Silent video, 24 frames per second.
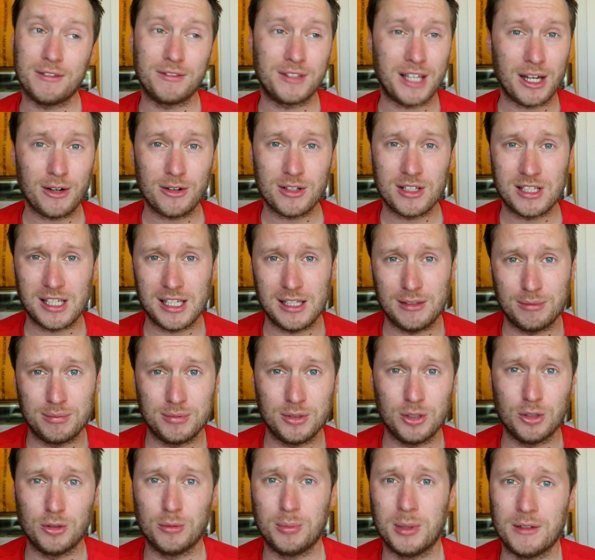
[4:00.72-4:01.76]
But they've
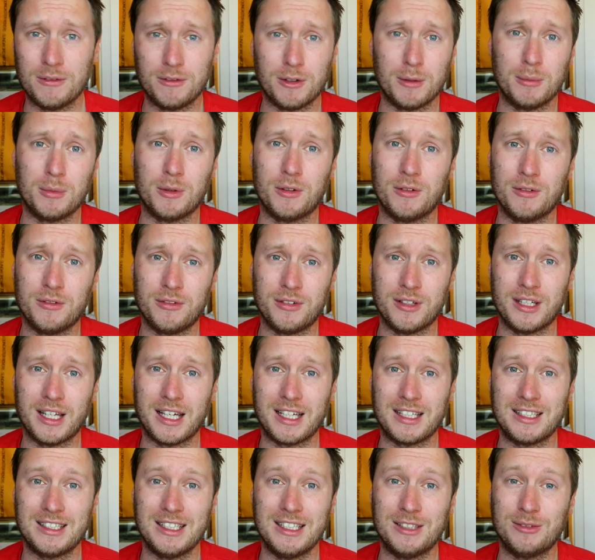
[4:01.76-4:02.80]
guaranteed European football for
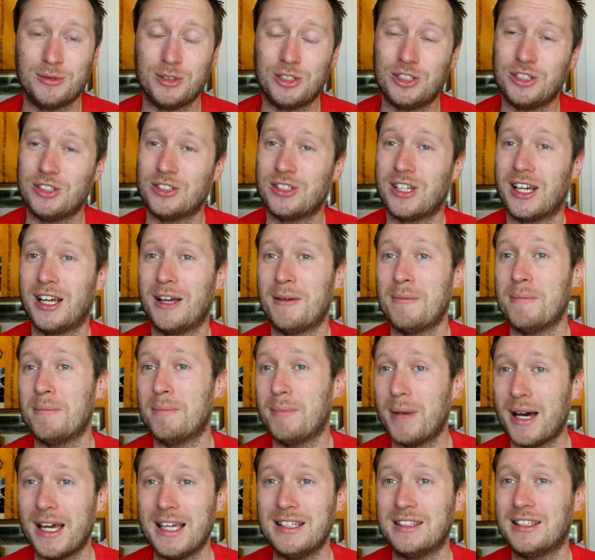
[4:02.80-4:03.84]
next season, which is
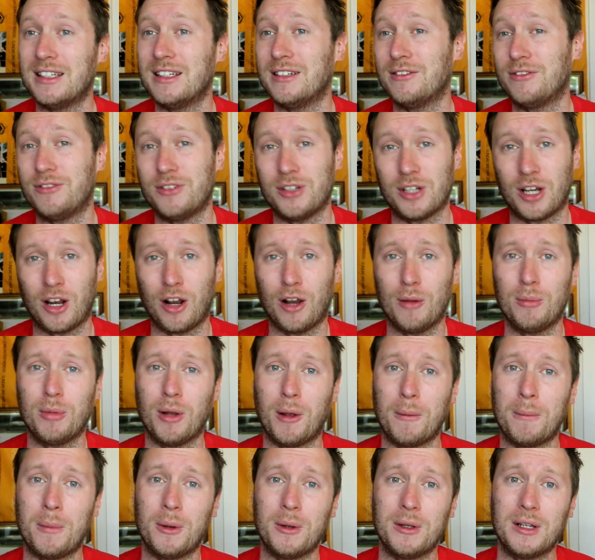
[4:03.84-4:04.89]
amazing for a
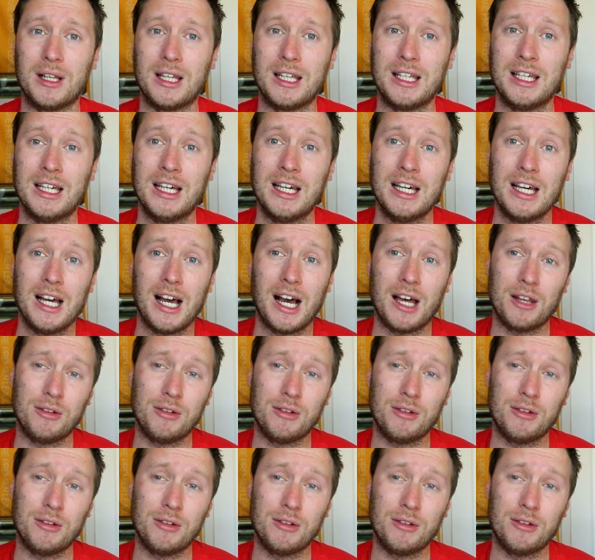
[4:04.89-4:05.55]
club like Burnley.